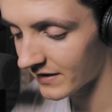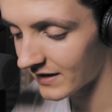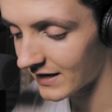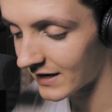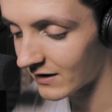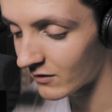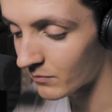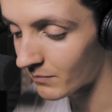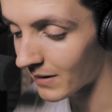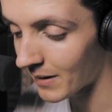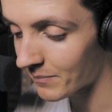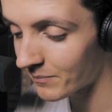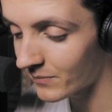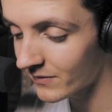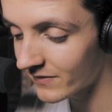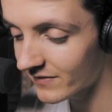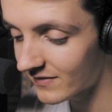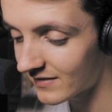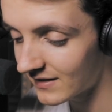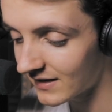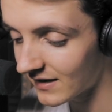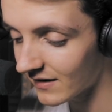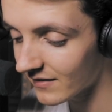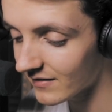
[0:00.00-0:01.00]
"He
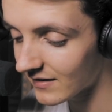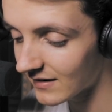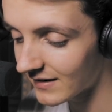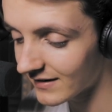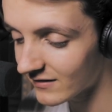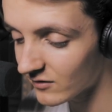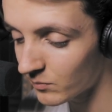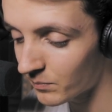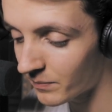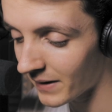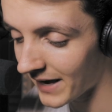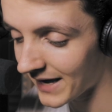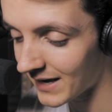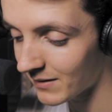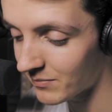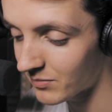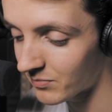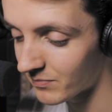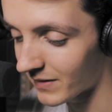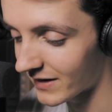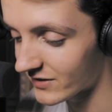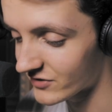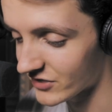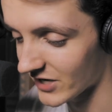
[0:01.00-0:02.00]
remembers thee as a little
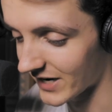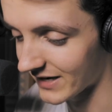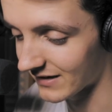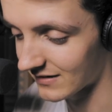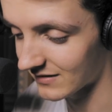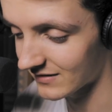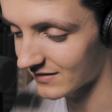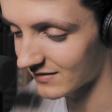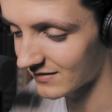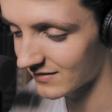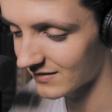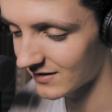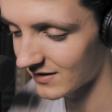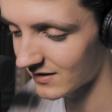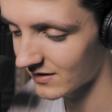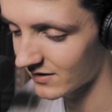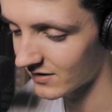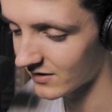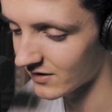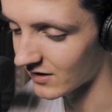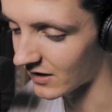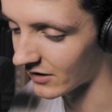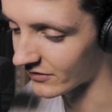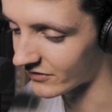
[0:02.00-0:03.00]
babe, my child,"
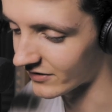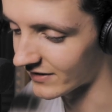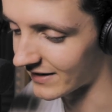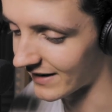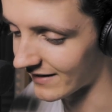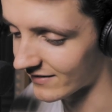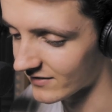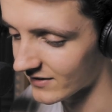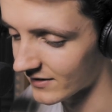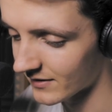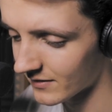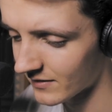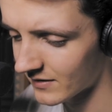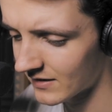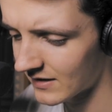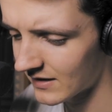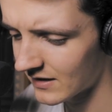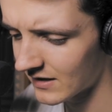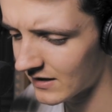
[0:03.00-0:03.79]
answered Hester.